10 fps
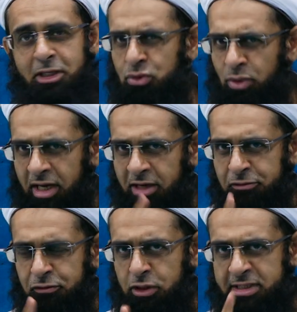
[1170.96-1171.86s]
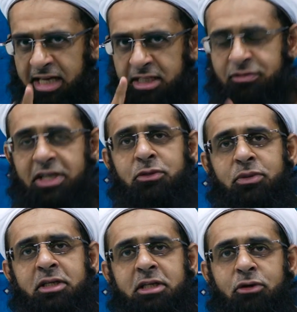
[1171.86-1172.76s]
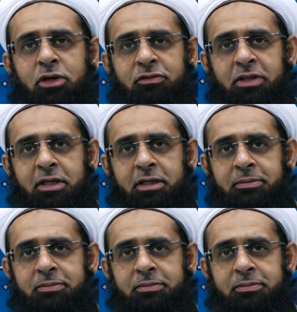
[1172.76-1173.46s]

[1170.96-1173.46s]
Do I have full satisfaction with the decree of Allah?